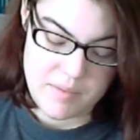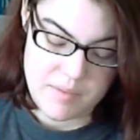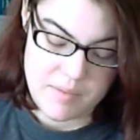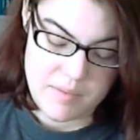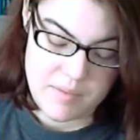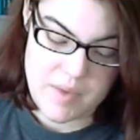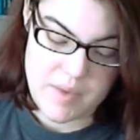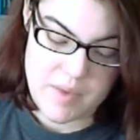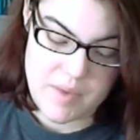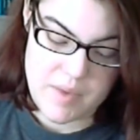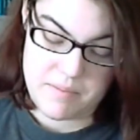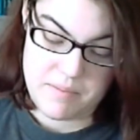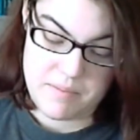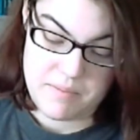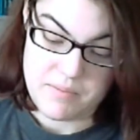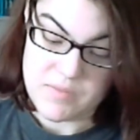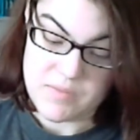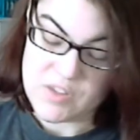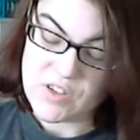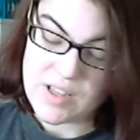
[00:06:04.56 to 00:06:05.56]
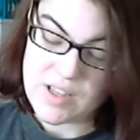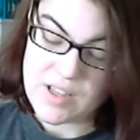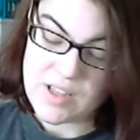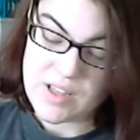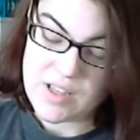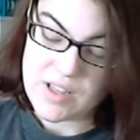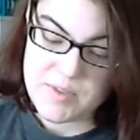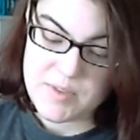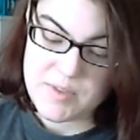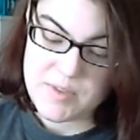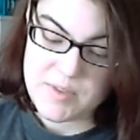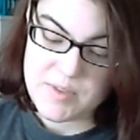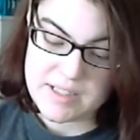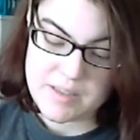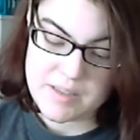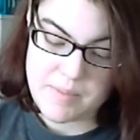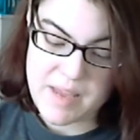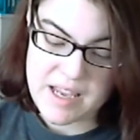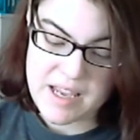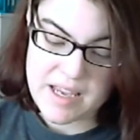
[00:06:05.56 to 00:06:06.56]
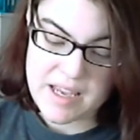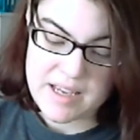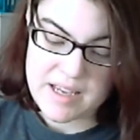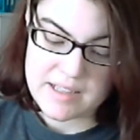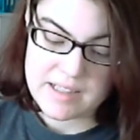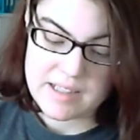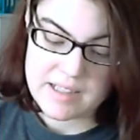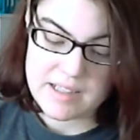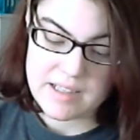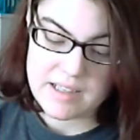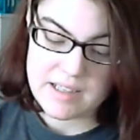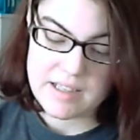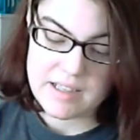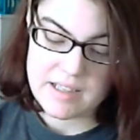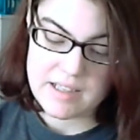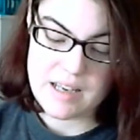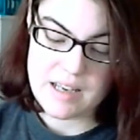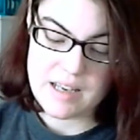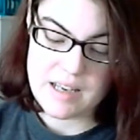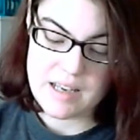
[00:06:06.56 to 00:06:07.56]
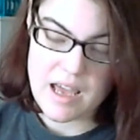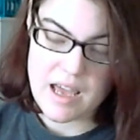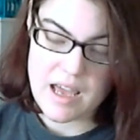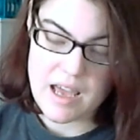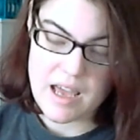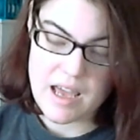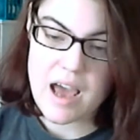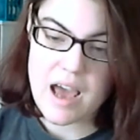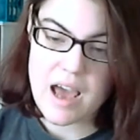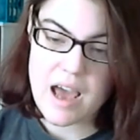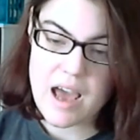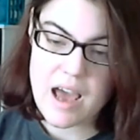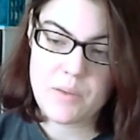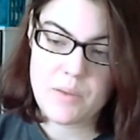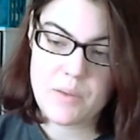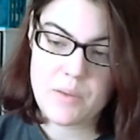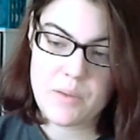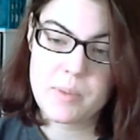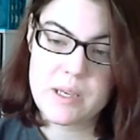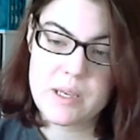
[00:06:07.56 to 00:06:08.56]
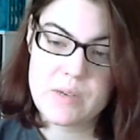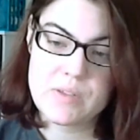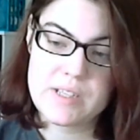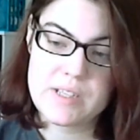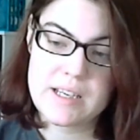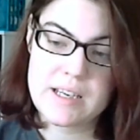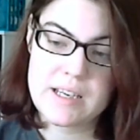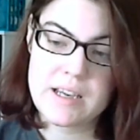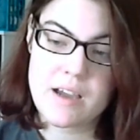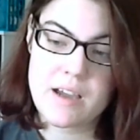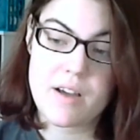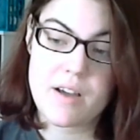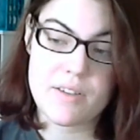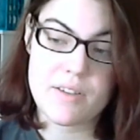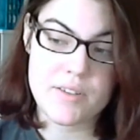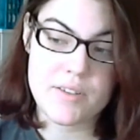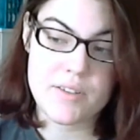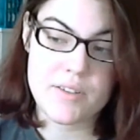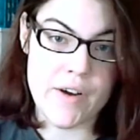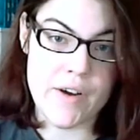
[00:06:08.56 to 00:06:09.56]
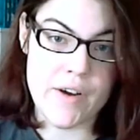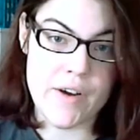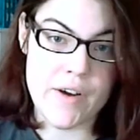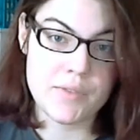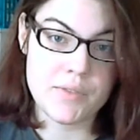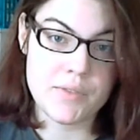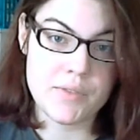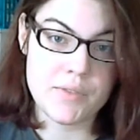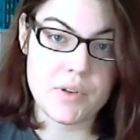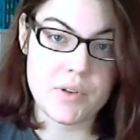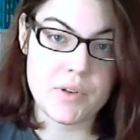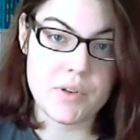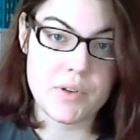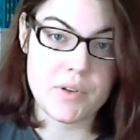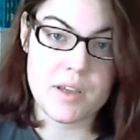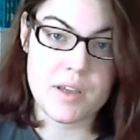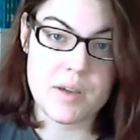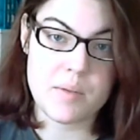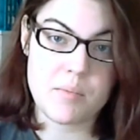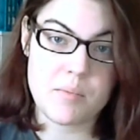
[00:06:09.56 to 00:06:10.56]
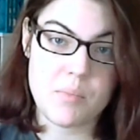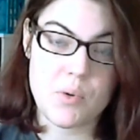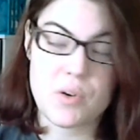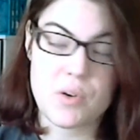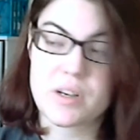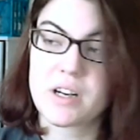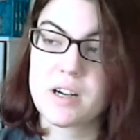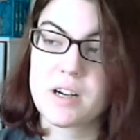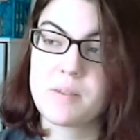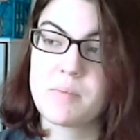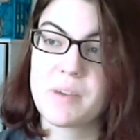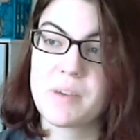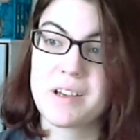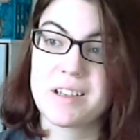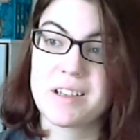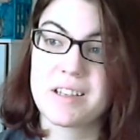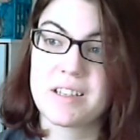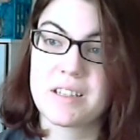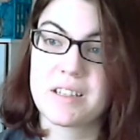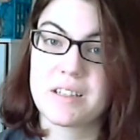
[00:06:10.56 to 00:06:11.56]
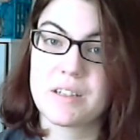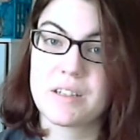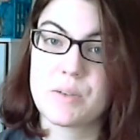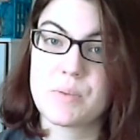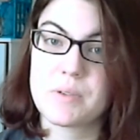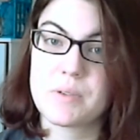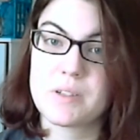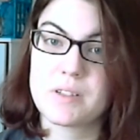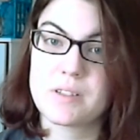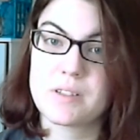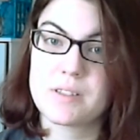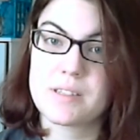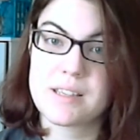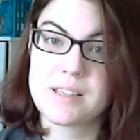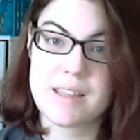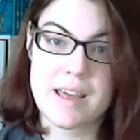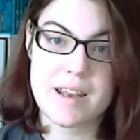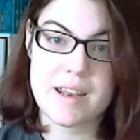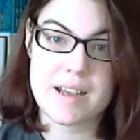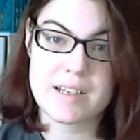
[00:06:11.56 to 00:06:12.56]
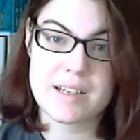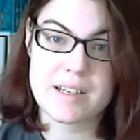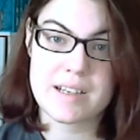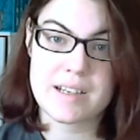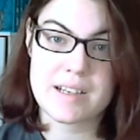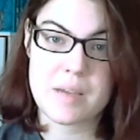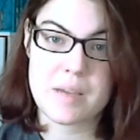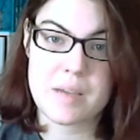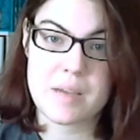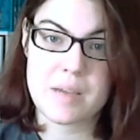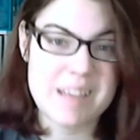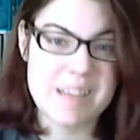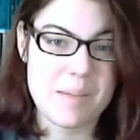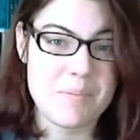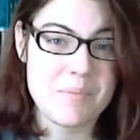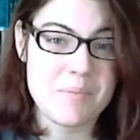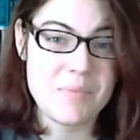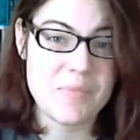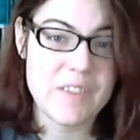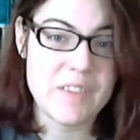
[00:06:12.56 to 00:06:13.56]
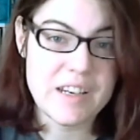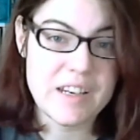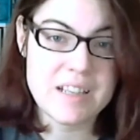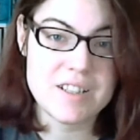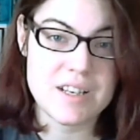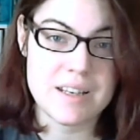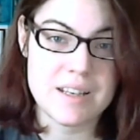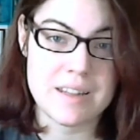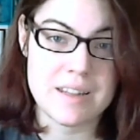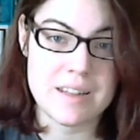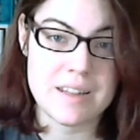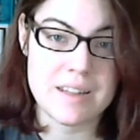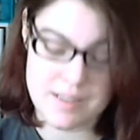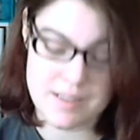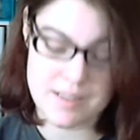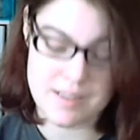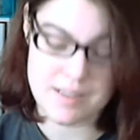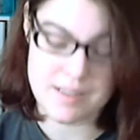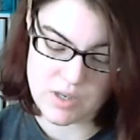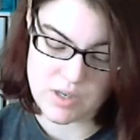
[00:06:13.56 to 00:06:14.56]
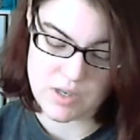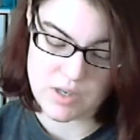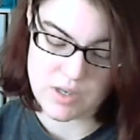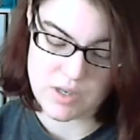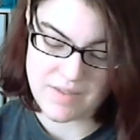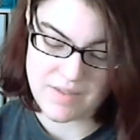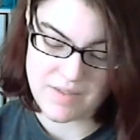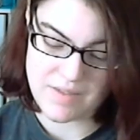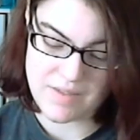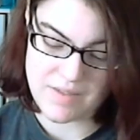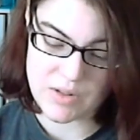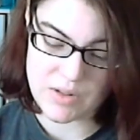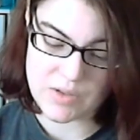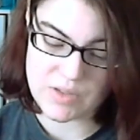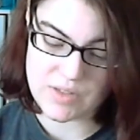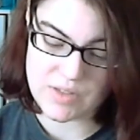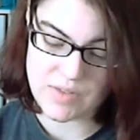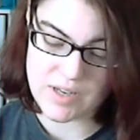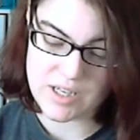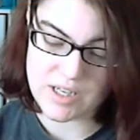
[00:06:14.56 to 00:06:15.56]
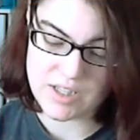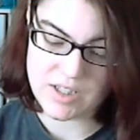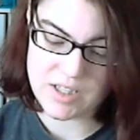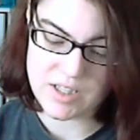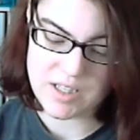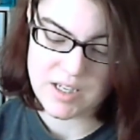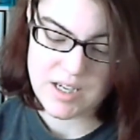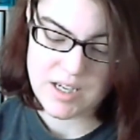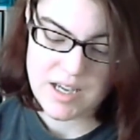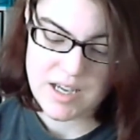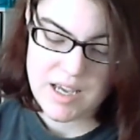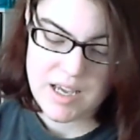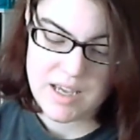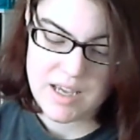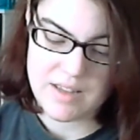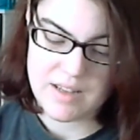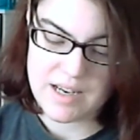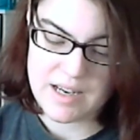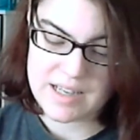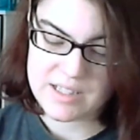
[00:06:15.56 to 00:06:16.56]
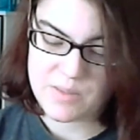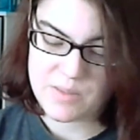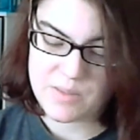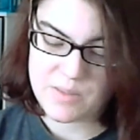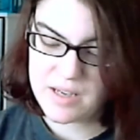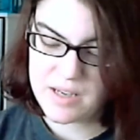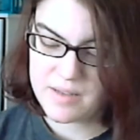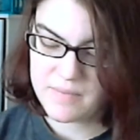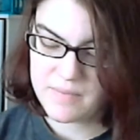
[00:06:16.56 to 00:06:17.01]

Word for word: Um, so that's what I'm using to make it. I will be using other yarn for the border, but you will see that next week because I'm finishing this or getting it very close to finished in the next week.